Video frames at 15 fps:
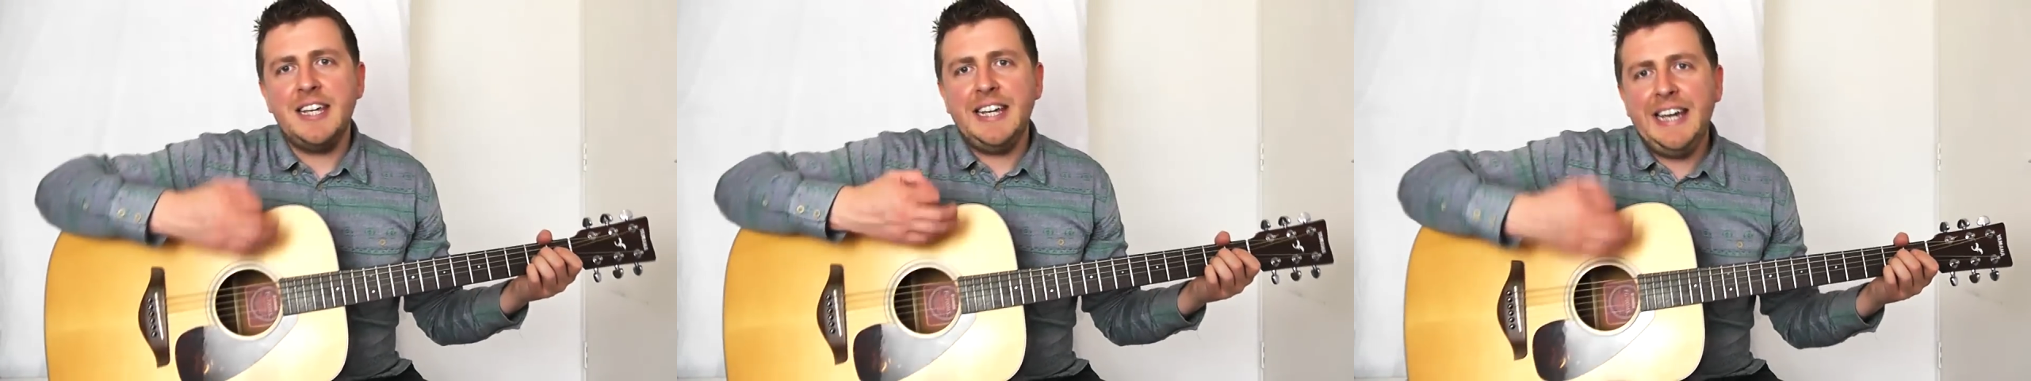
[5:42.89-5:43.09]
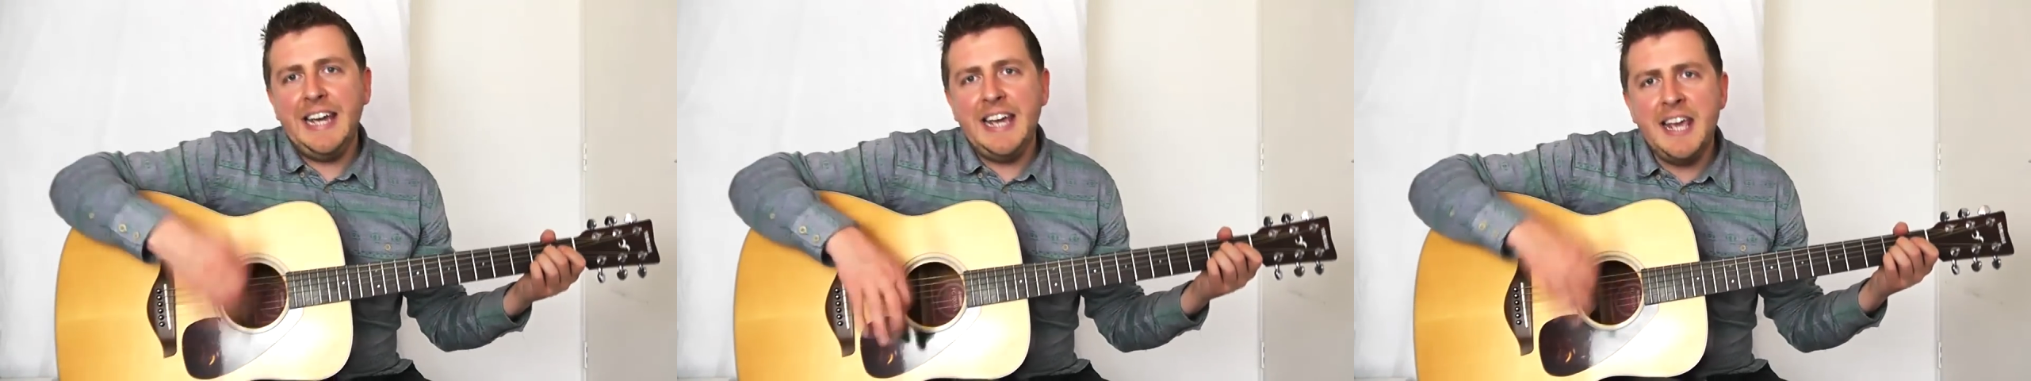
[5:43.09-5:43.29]

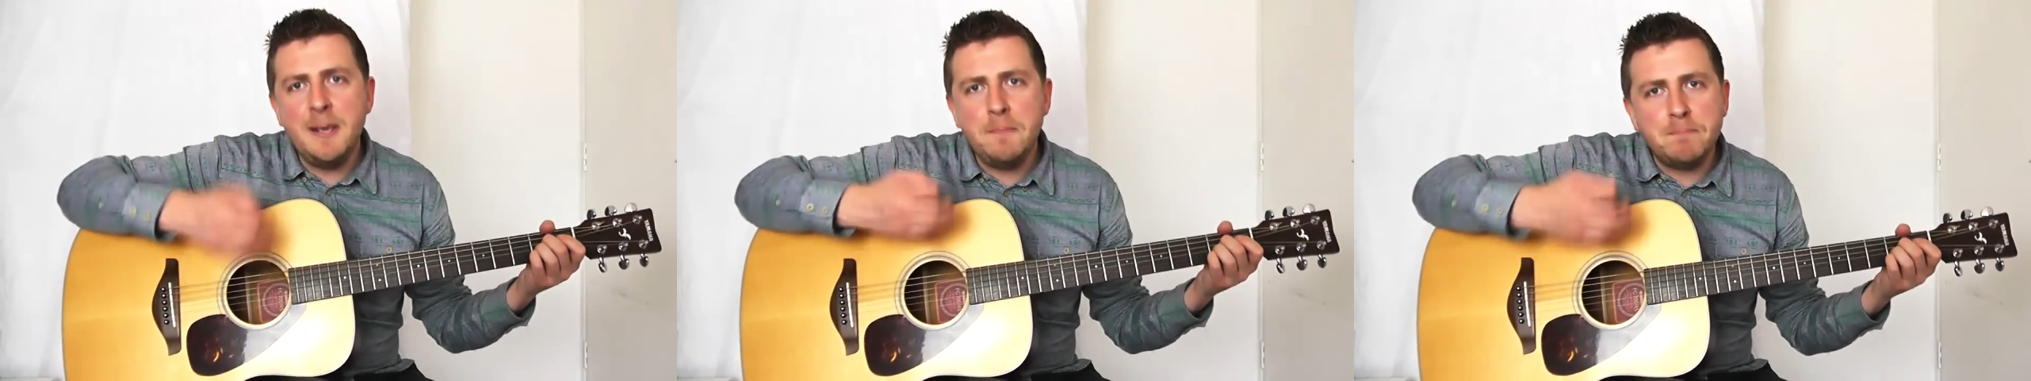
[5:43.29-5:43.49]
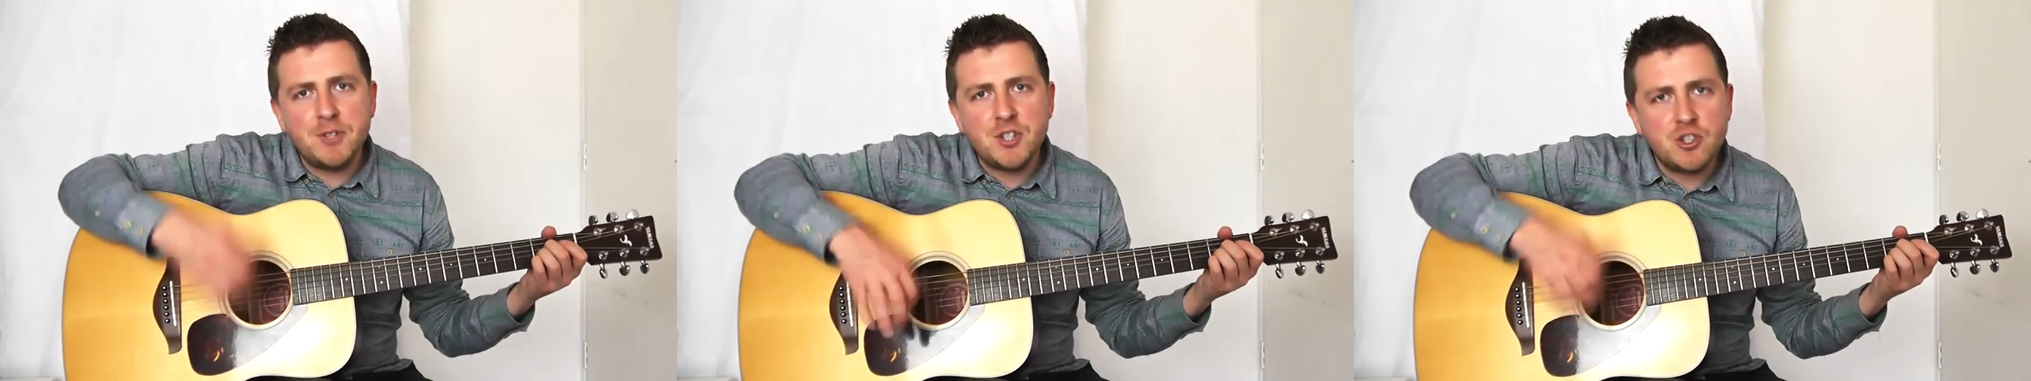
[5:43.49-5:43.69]

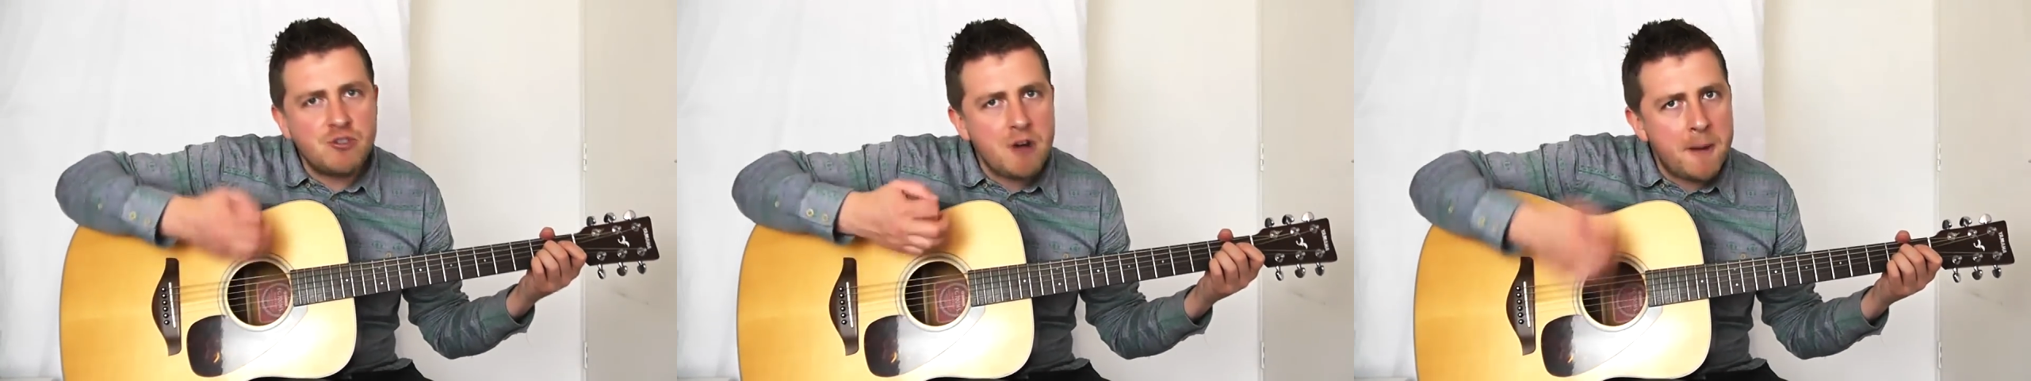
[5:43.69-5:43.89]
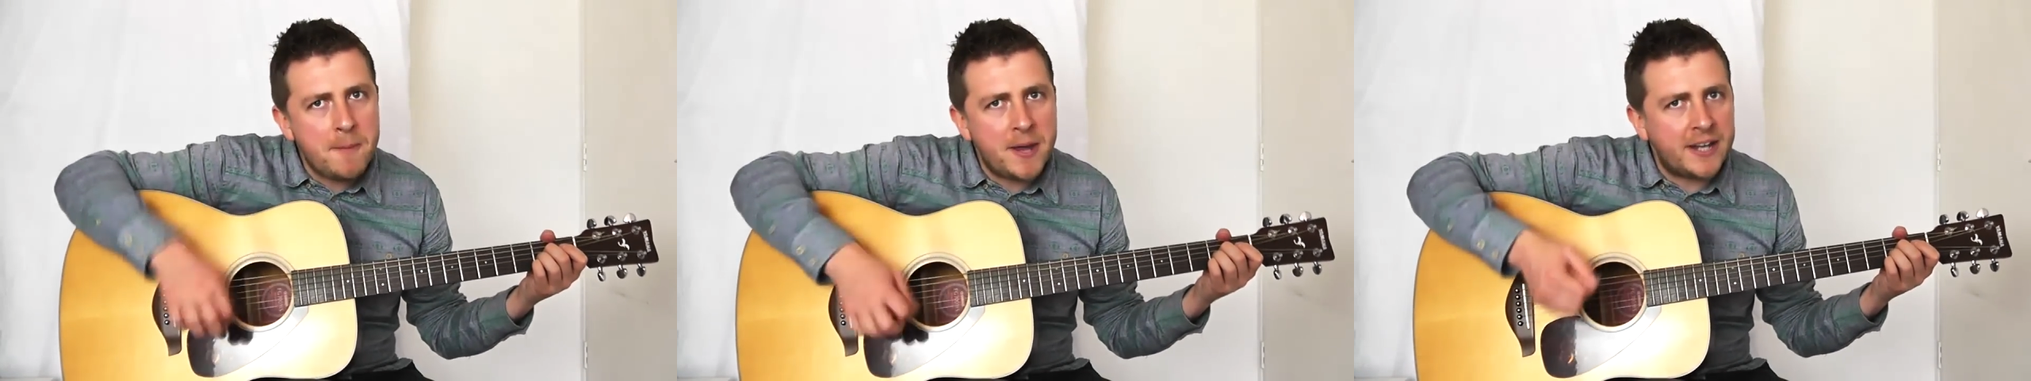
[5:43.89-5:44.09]
keep
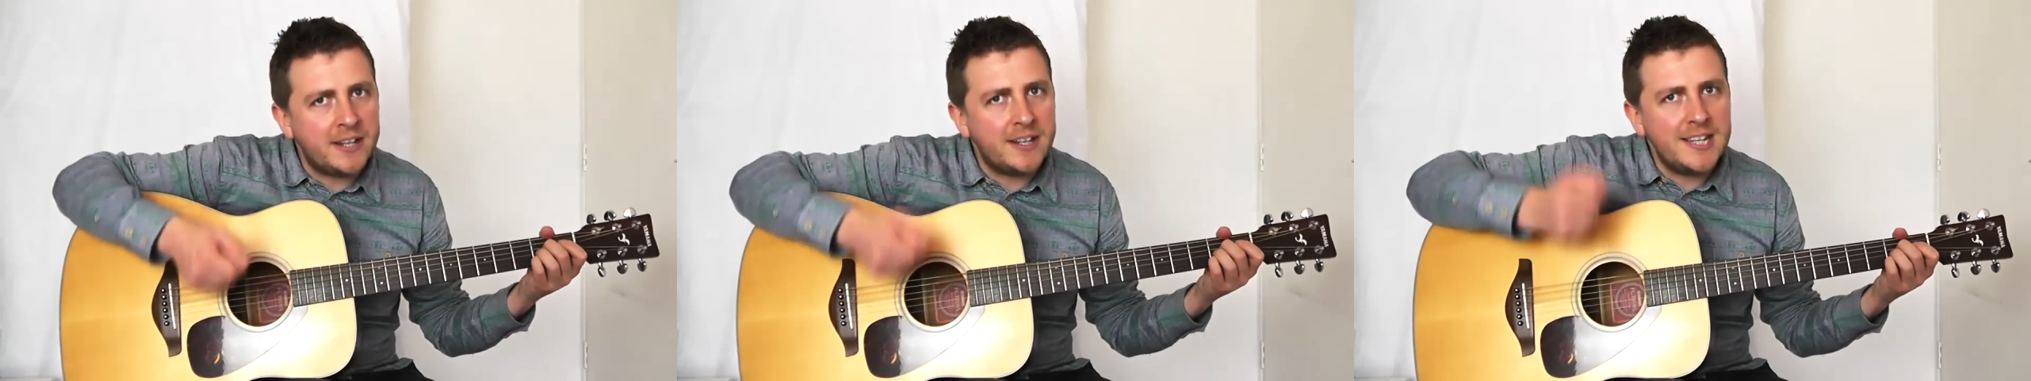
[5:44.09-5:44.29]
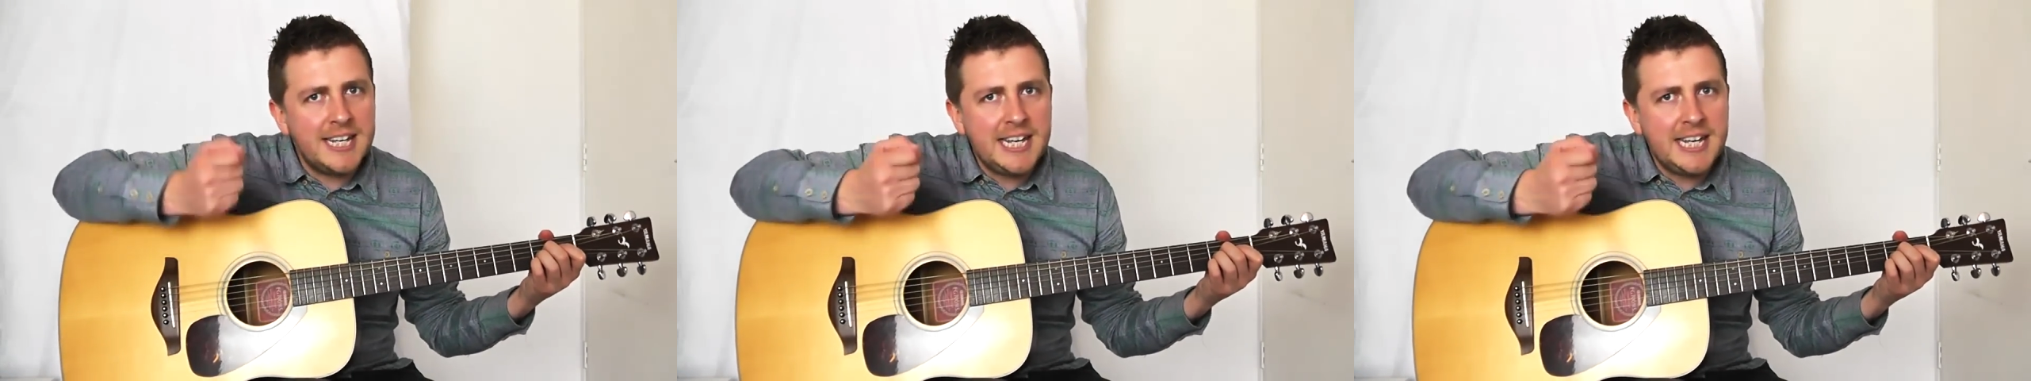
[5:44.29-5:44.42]
strumming,